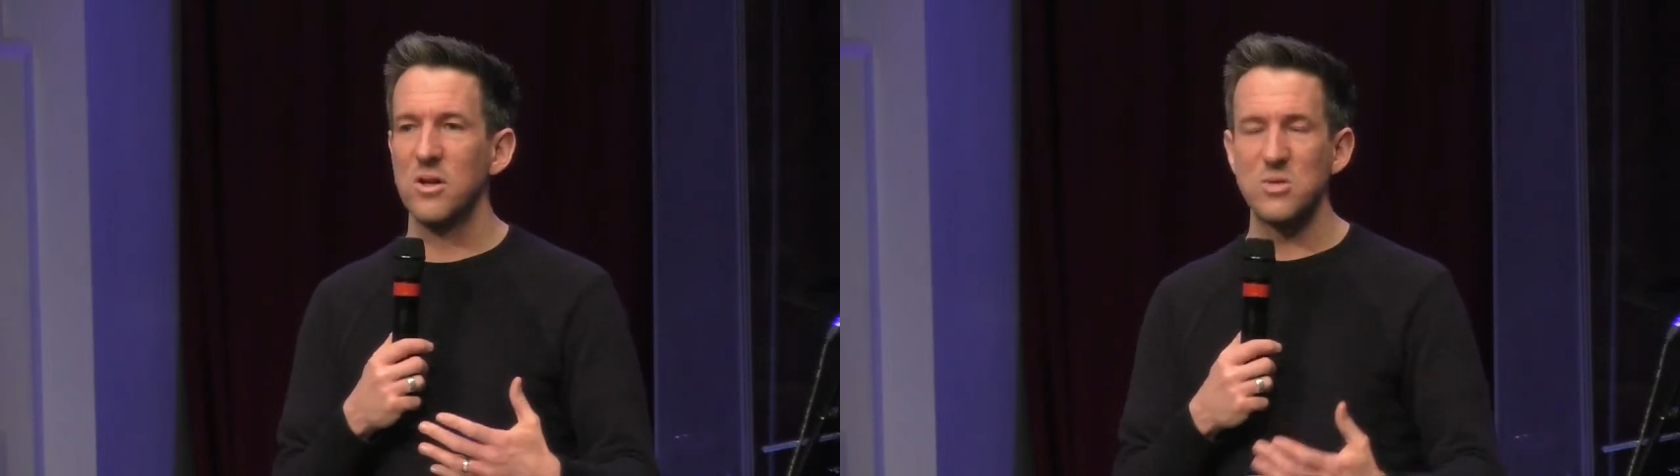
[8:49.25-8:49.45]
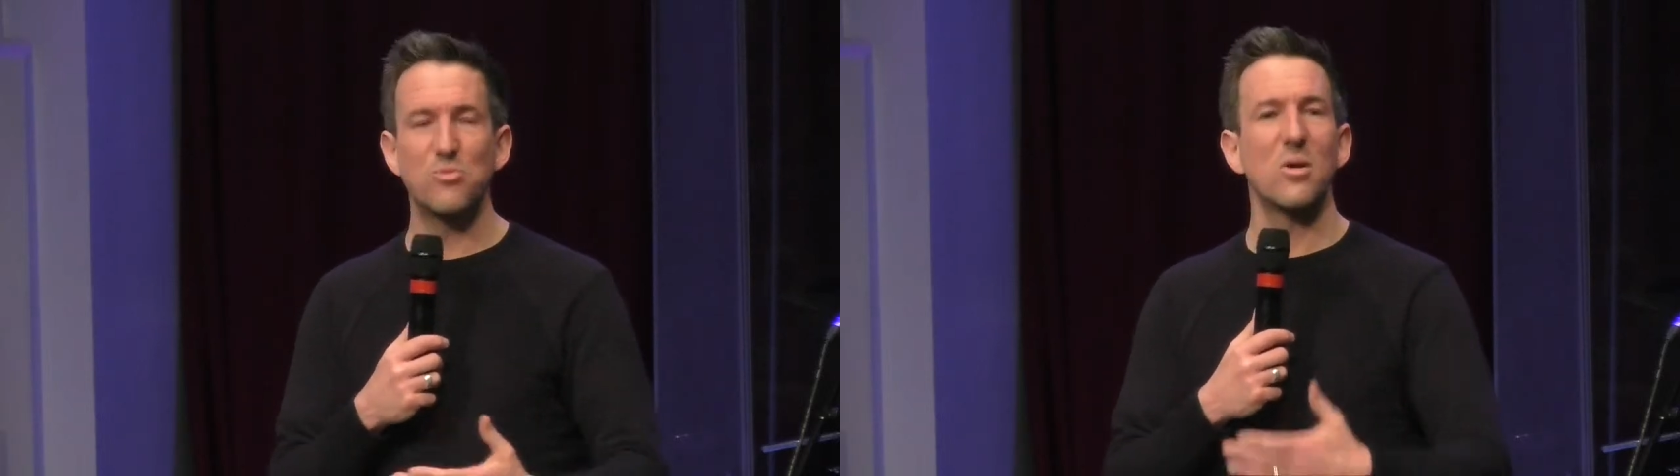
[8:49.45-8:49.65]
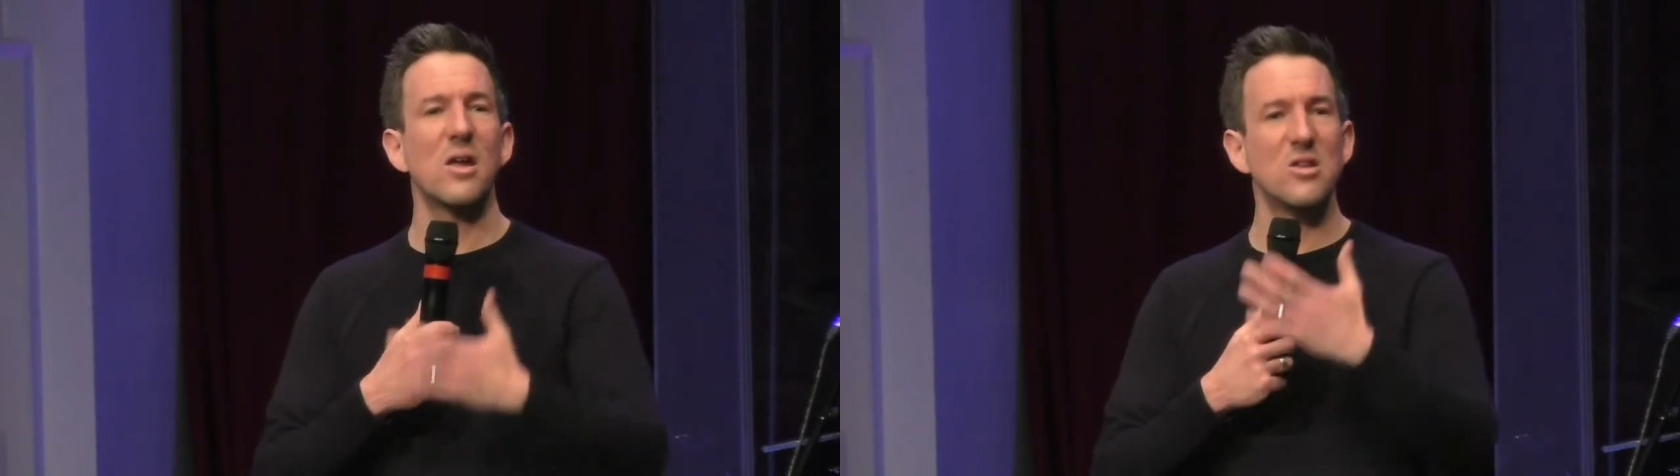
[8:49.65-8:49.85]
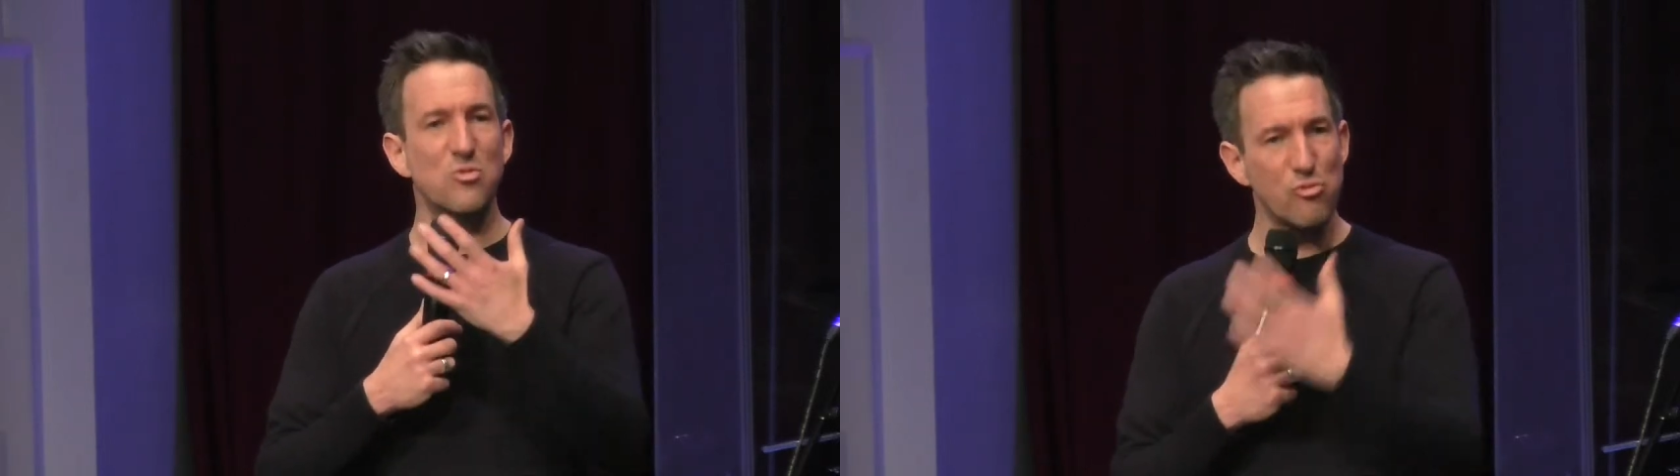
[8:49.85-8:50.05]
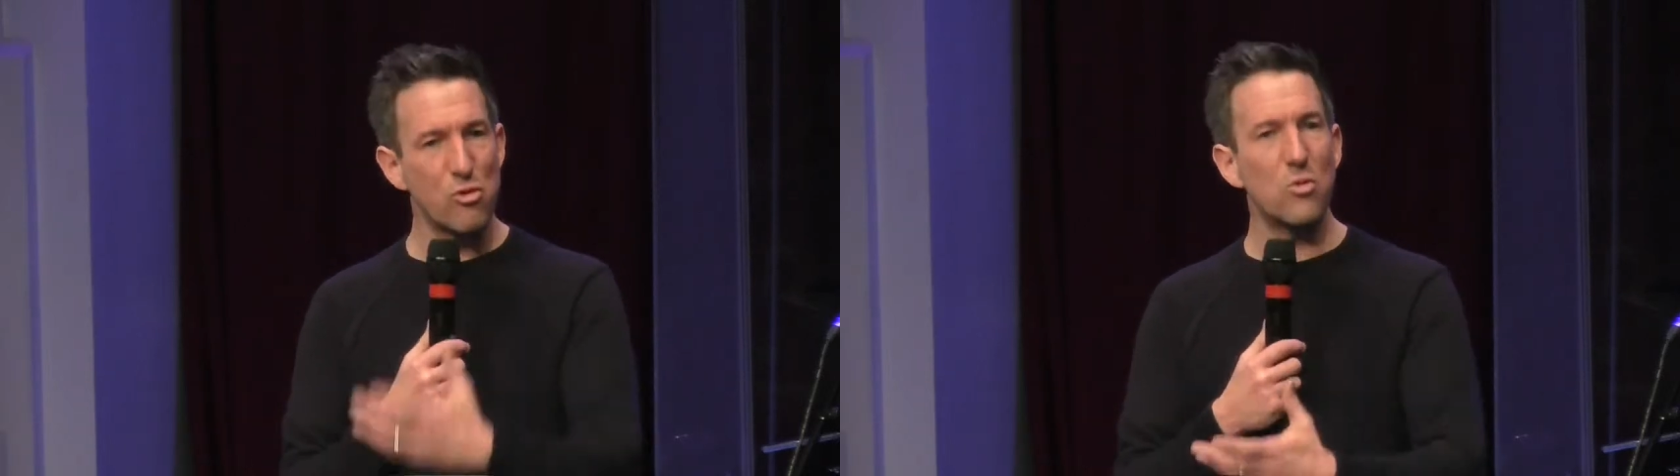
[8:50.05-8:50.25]
to bring his
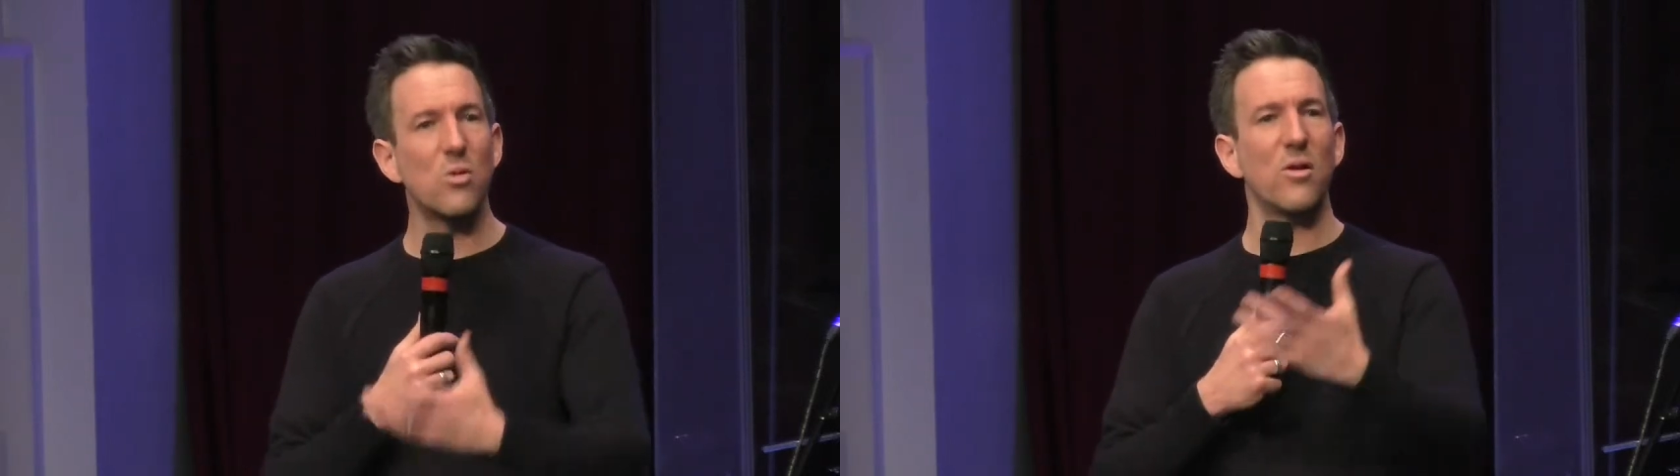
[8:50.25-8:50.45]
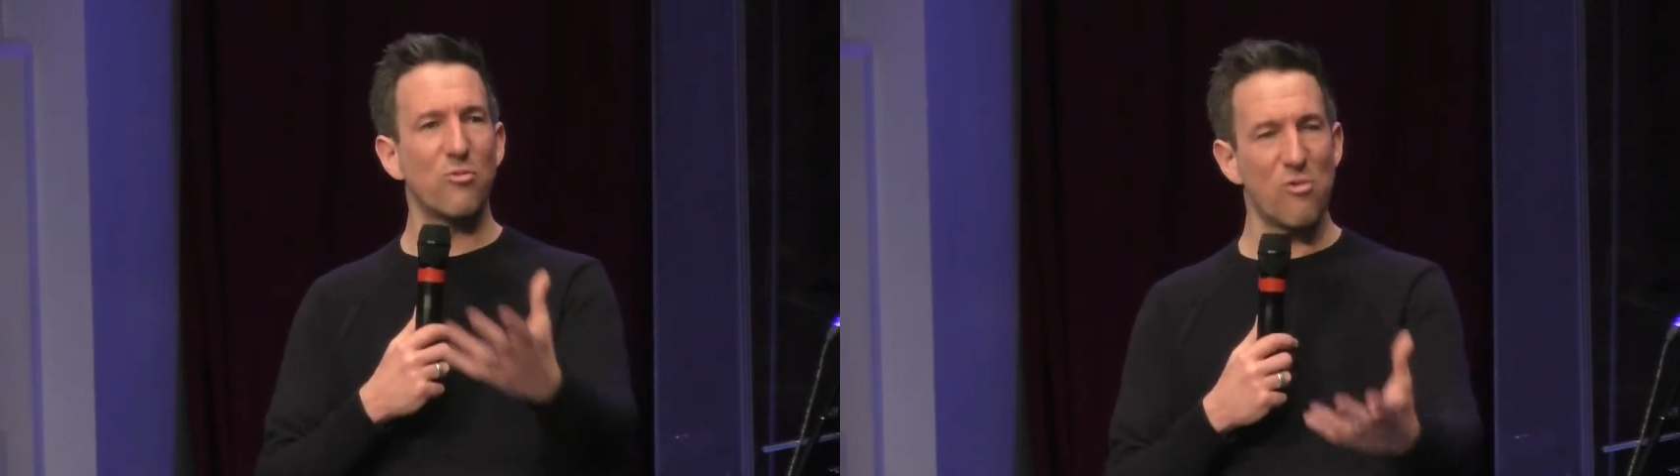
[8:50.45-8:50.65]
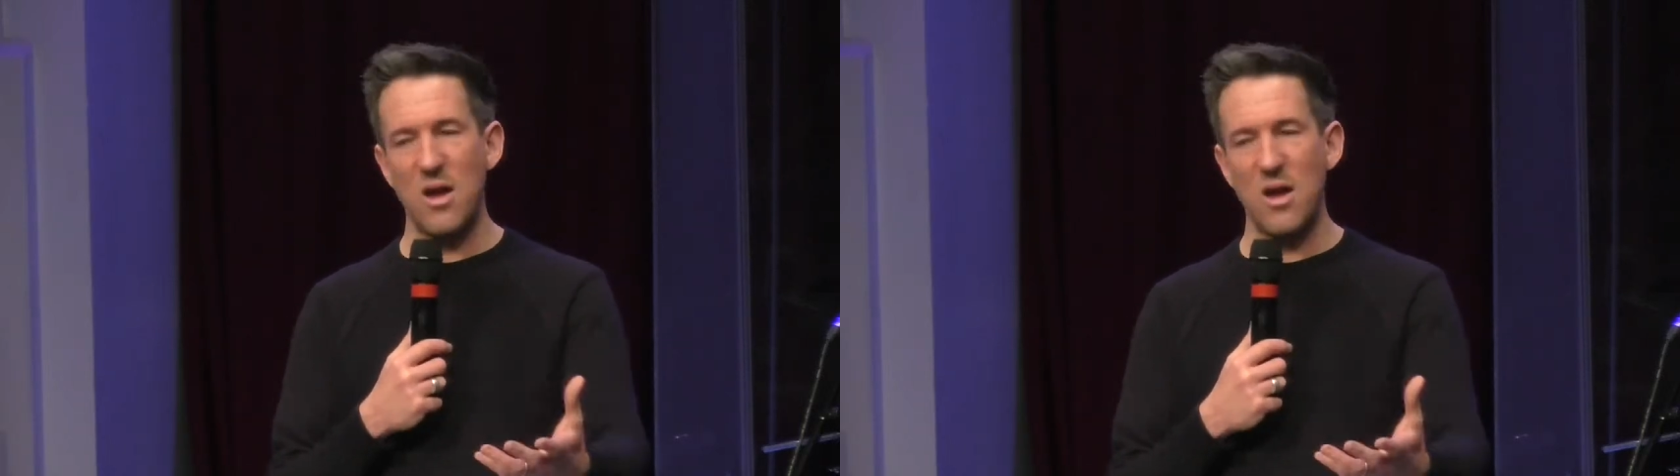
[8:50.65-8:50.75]
rule and